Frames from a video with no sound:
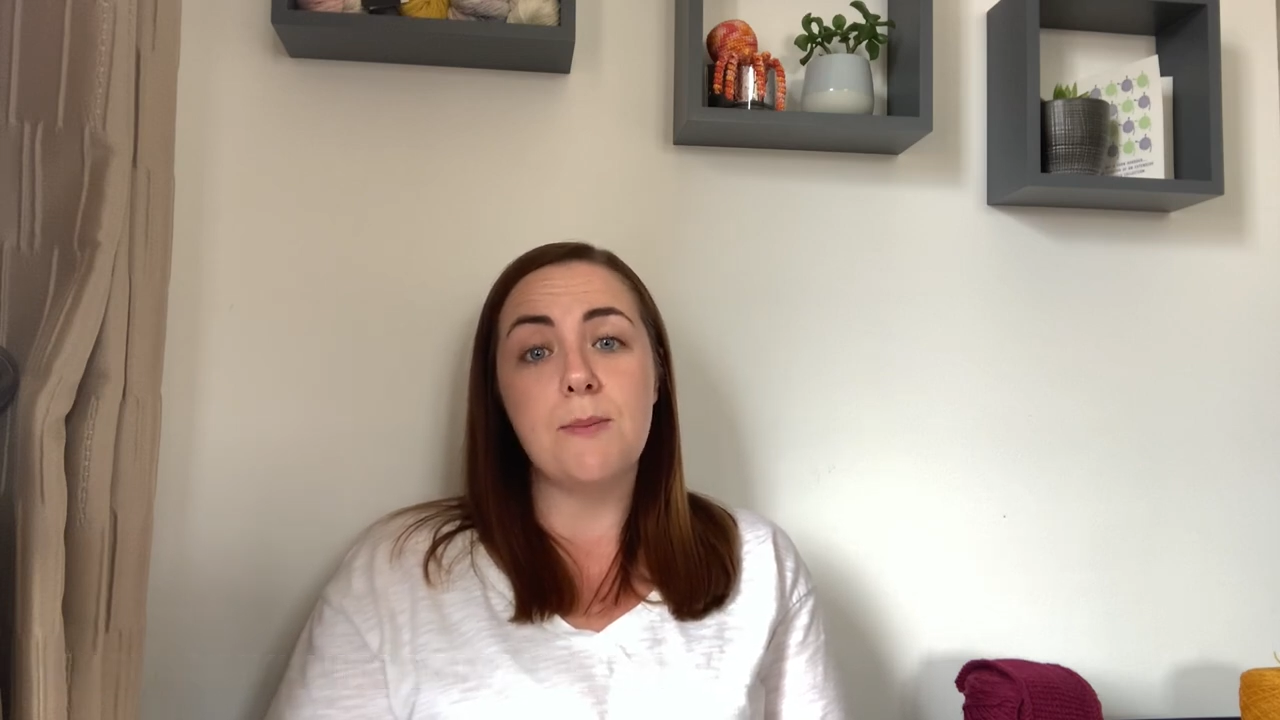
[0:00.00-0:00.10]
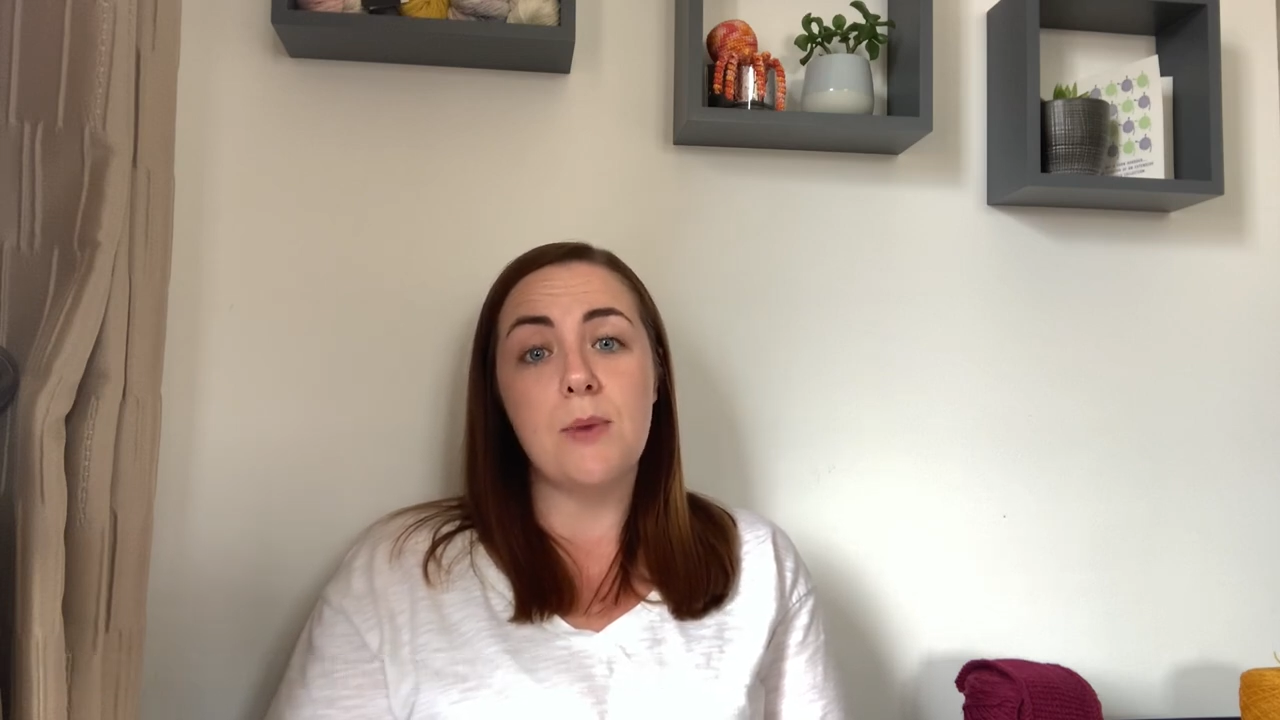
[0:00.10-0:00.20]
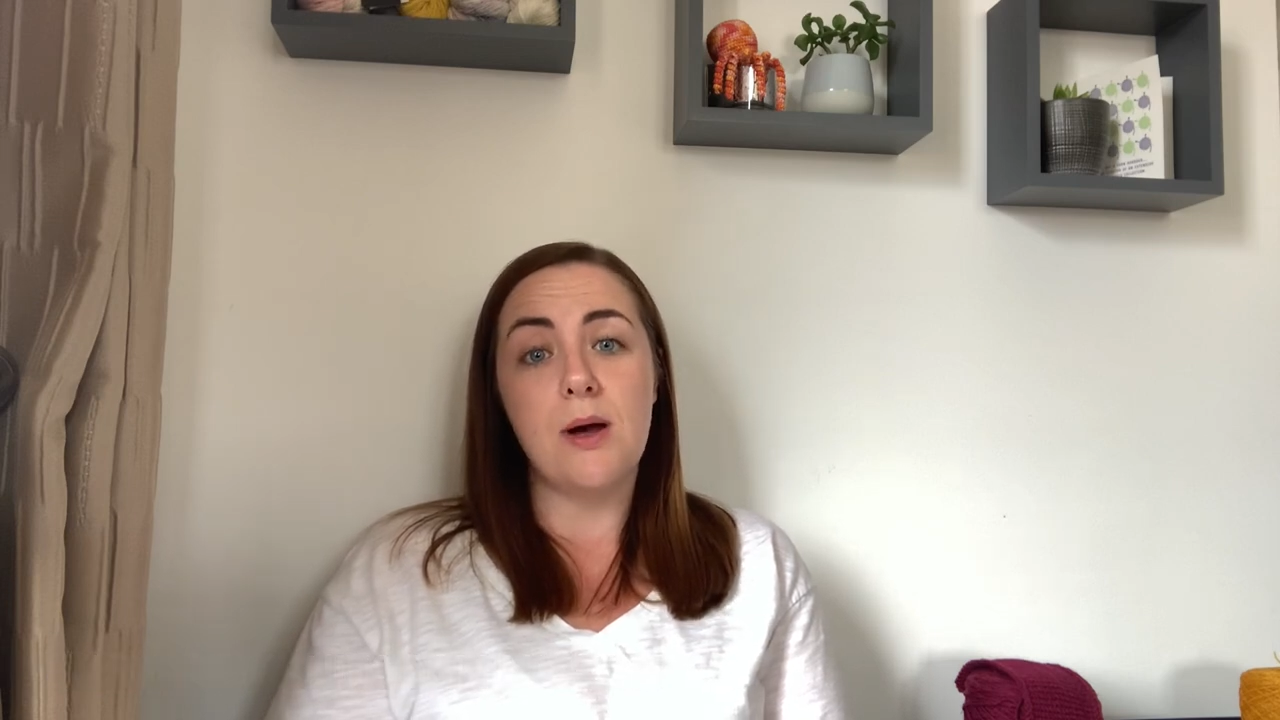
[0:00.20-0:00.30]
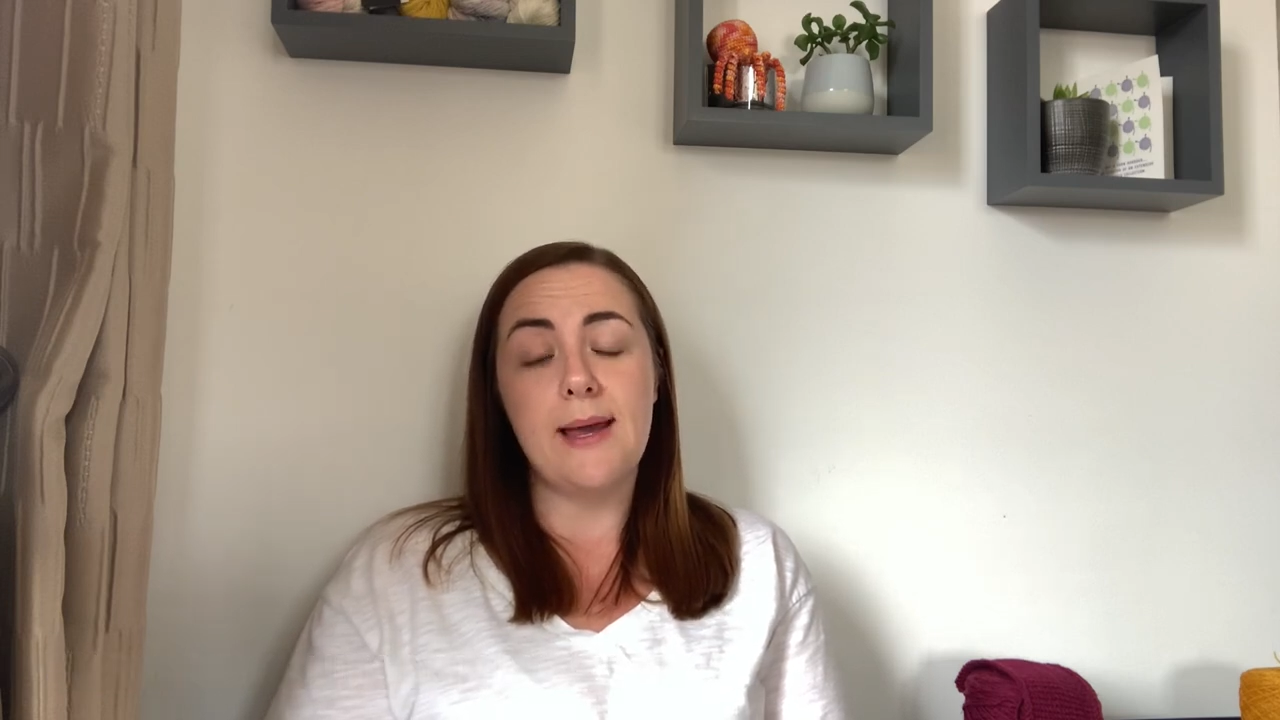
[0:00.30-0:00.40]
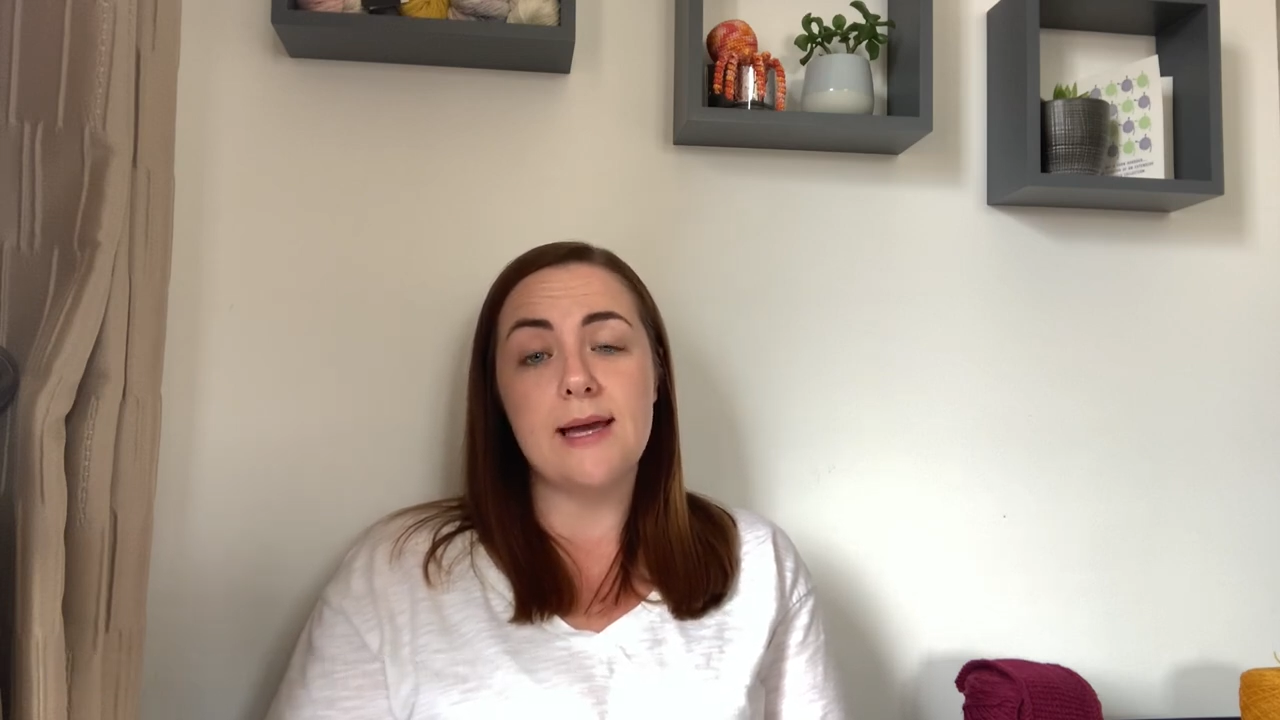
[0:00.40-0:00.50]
my